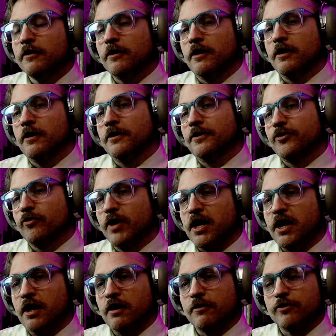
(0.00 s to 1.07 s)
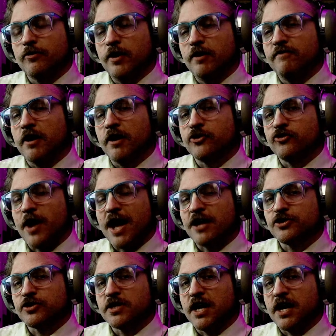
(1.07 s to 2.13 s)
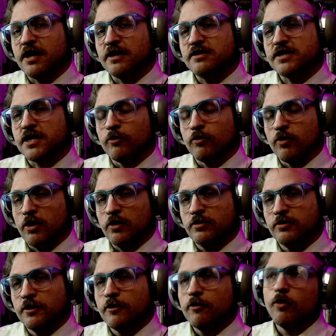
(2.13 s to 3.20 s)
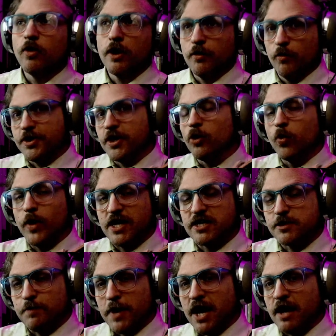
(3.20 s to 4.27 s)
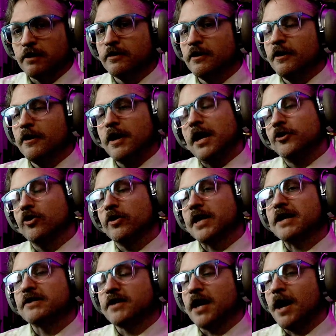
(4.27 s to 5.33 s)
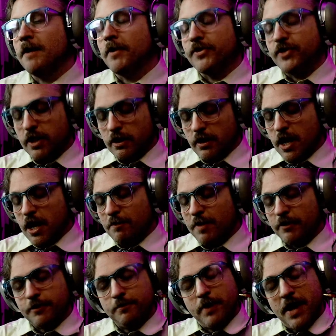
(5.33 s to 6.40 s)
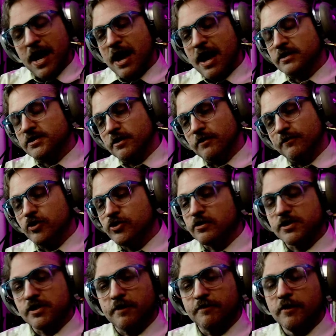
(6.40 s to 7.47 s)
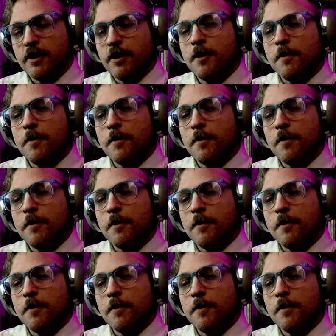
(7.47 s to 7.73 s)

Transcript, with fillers: Uh, three, three very tragic days in a row, or within a week span. And during that time, I think a lot about the past and the future and stuff.